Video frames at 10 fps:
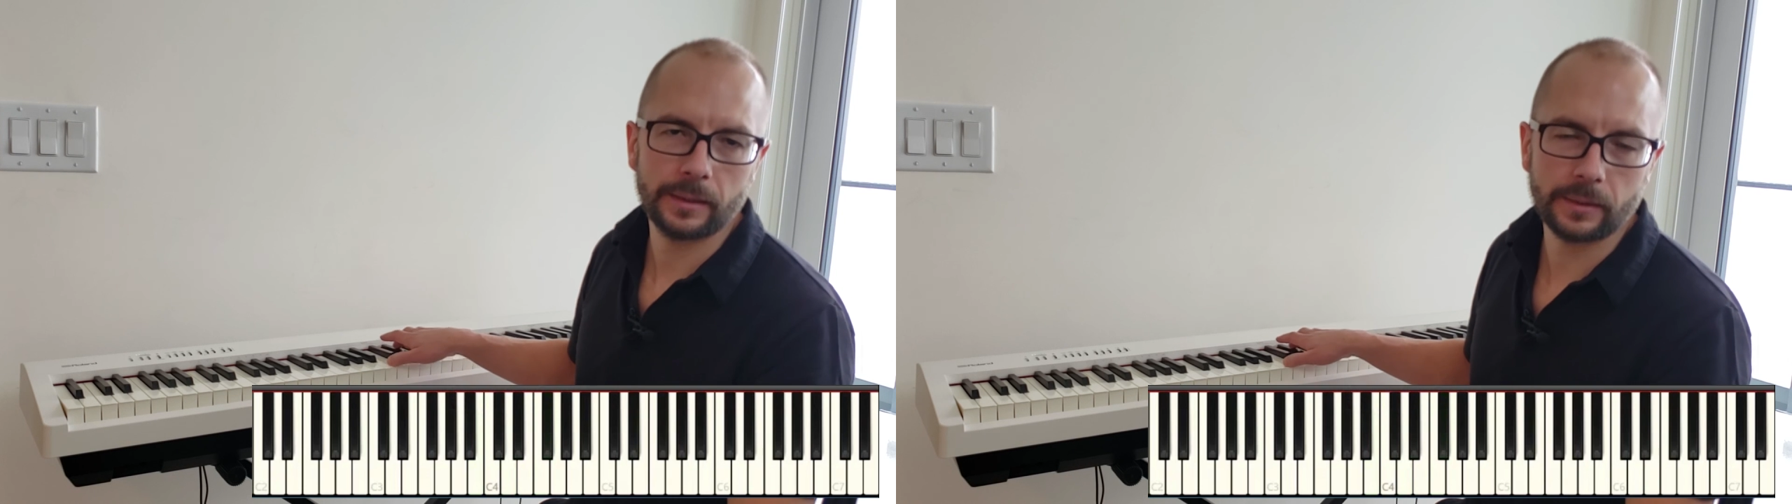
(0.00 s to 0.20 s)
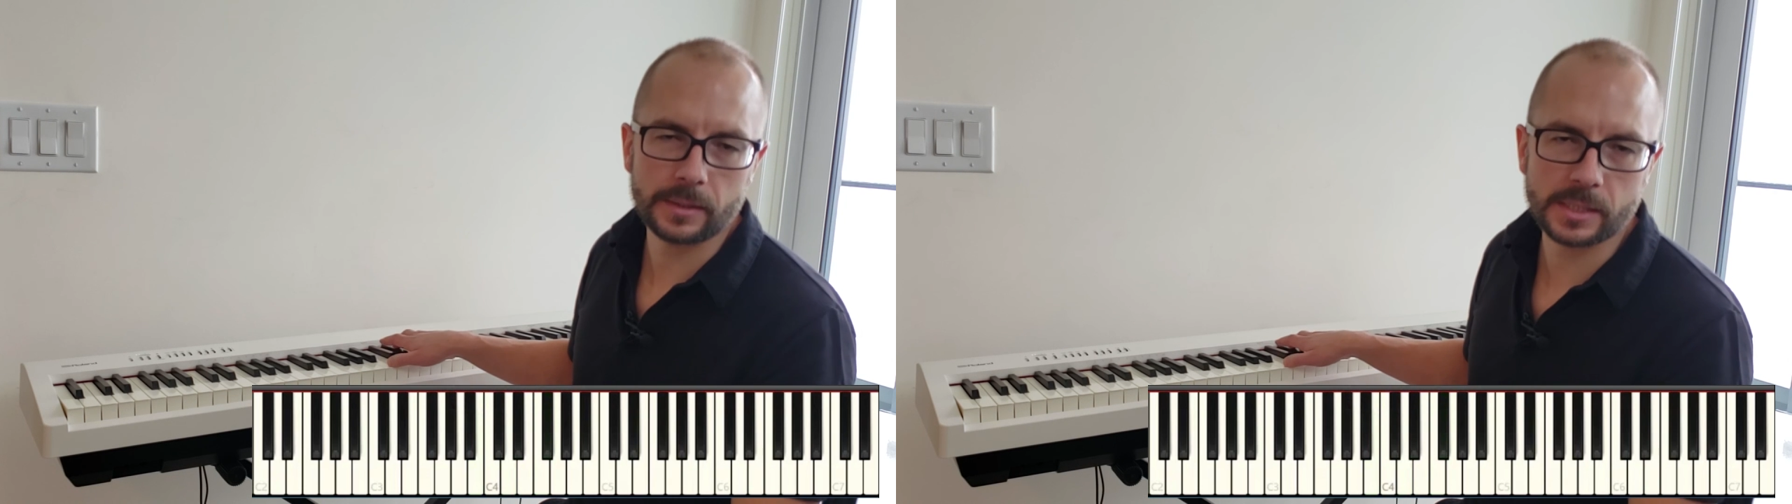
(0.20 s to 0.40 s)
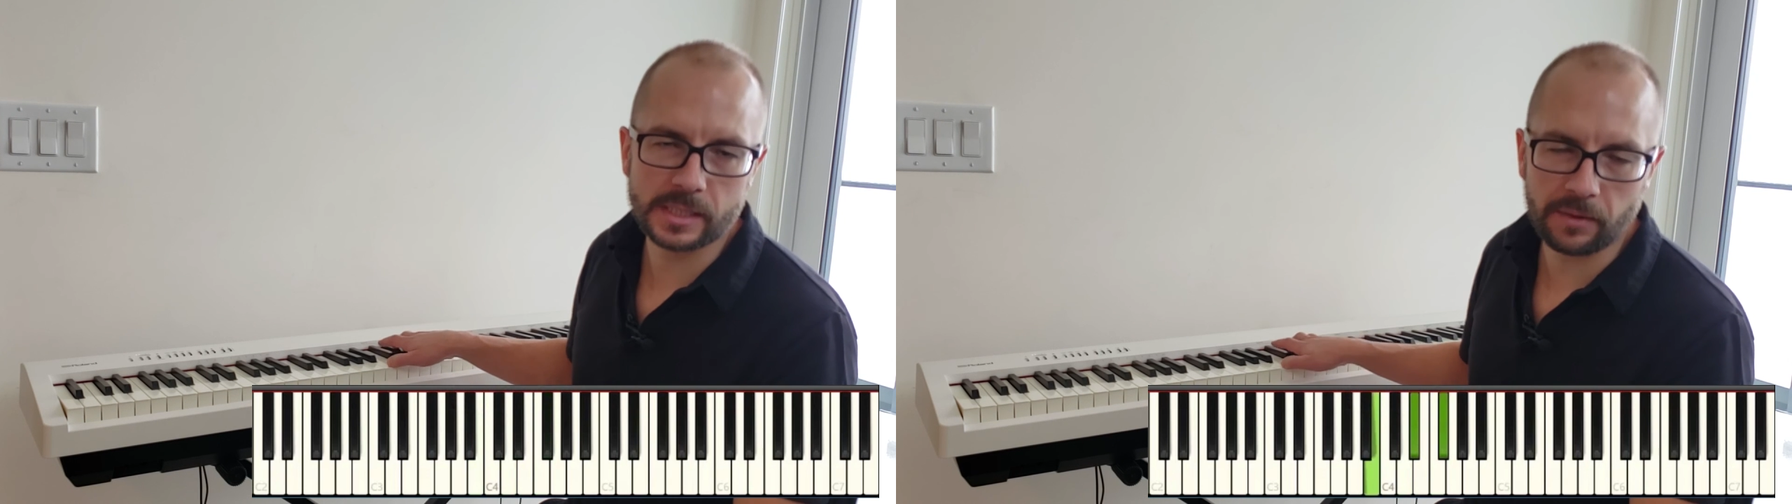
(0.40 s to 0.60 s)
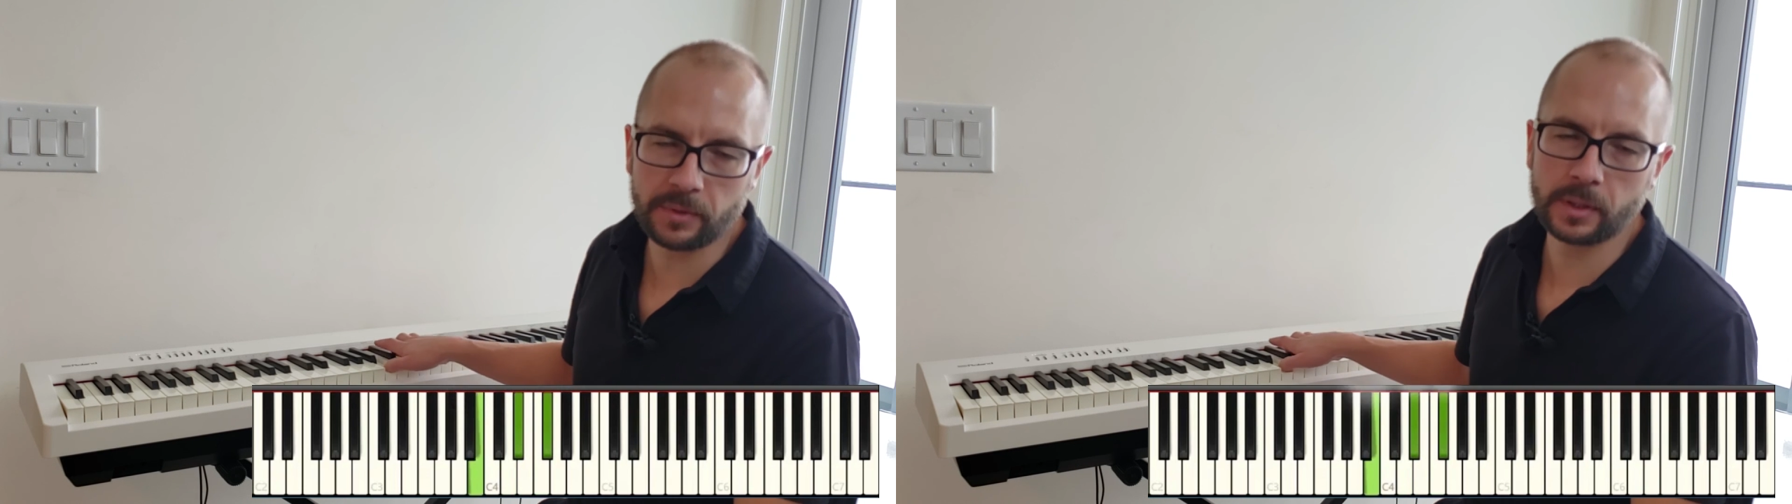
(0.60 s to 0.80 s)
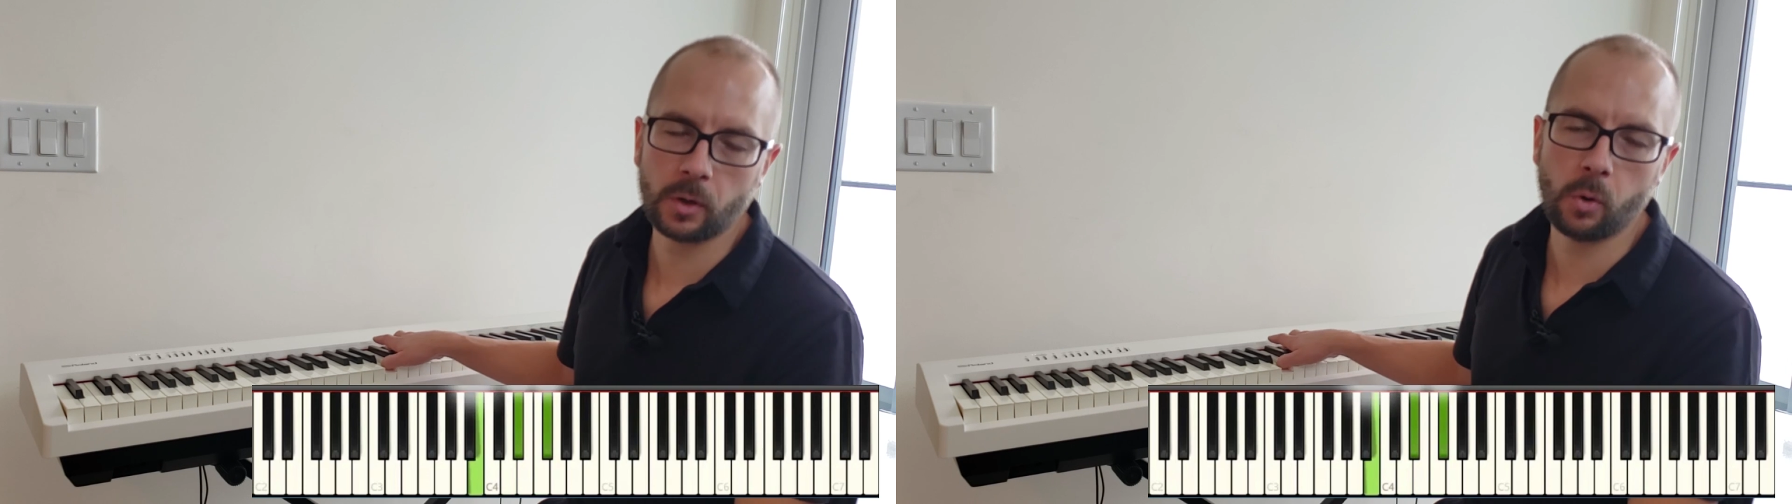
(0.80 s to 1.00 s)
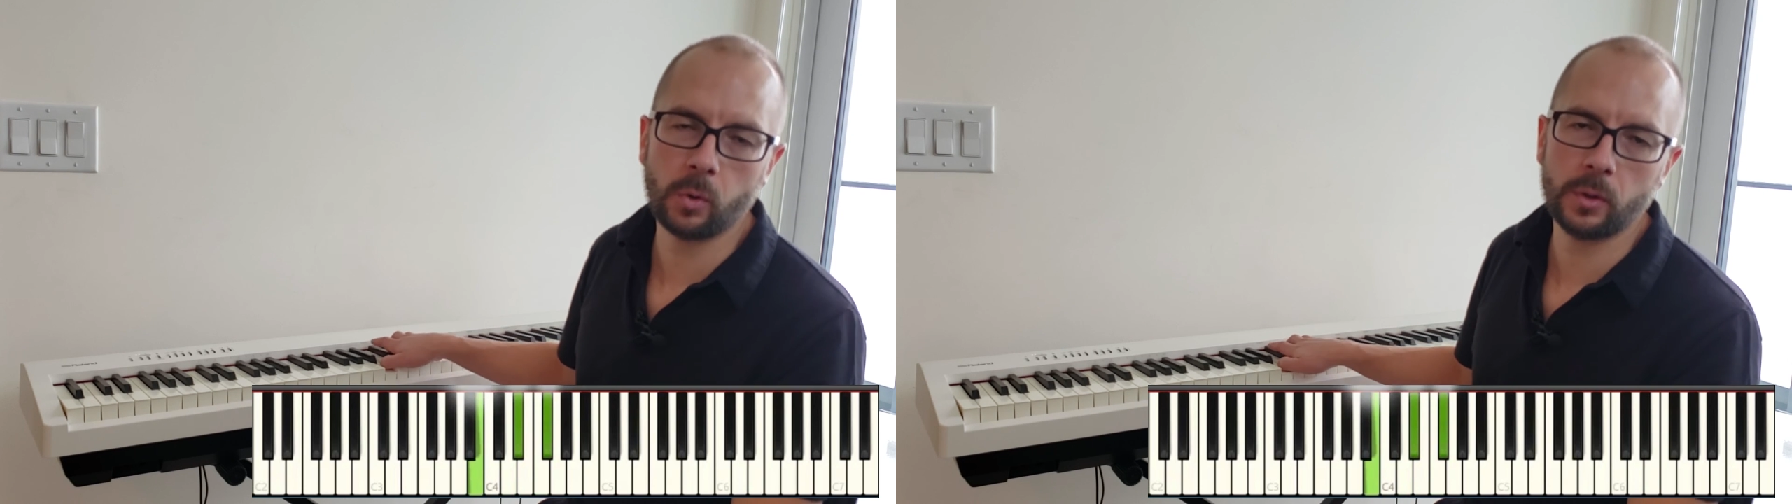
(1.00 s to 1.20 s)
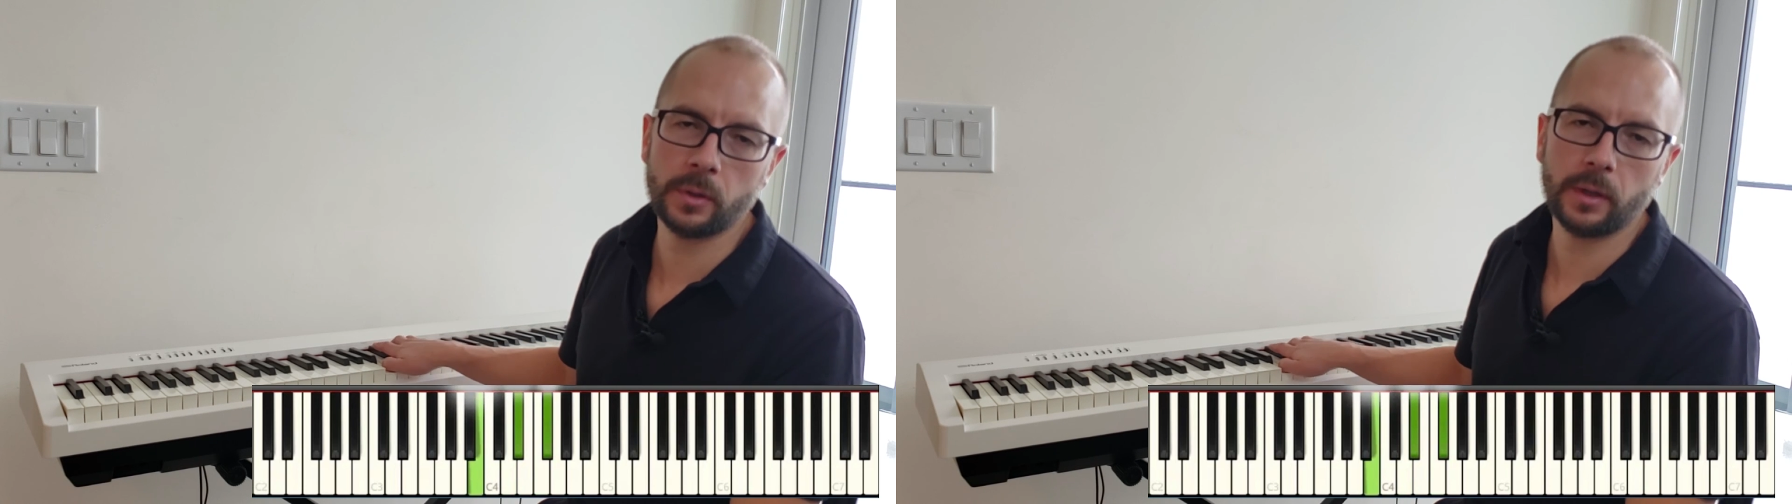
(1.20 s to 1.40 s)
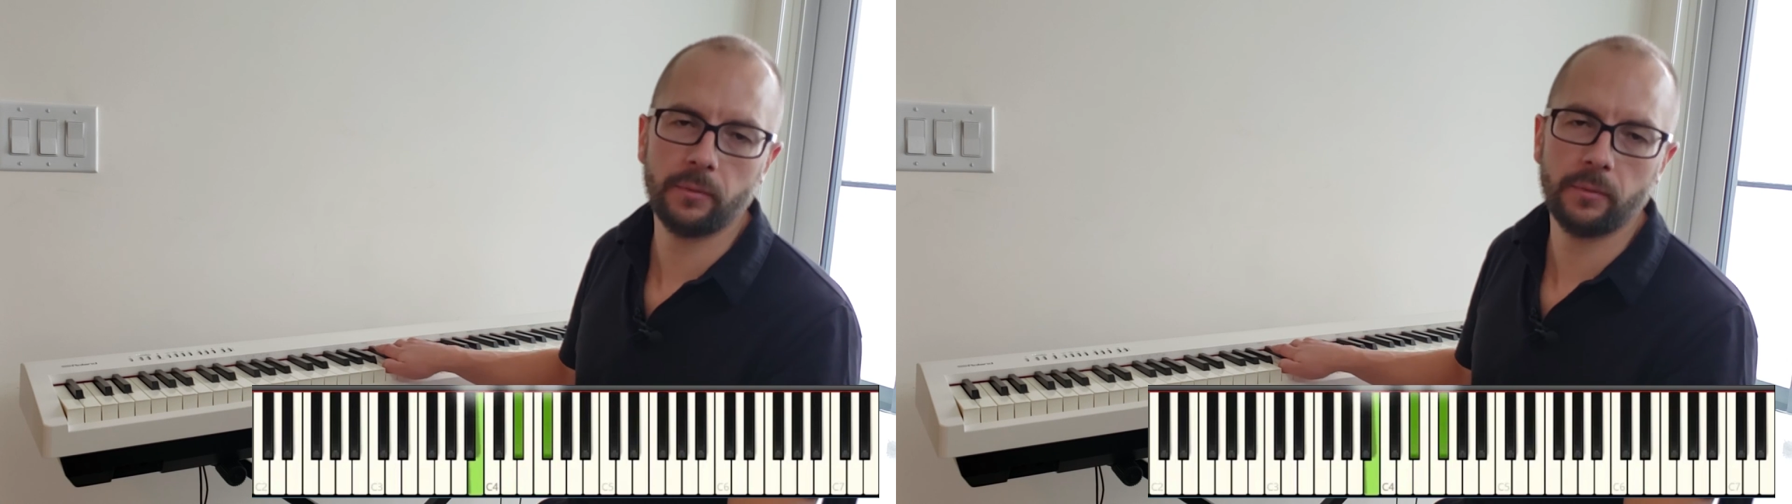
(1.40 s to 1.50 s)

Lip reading: The seventh chord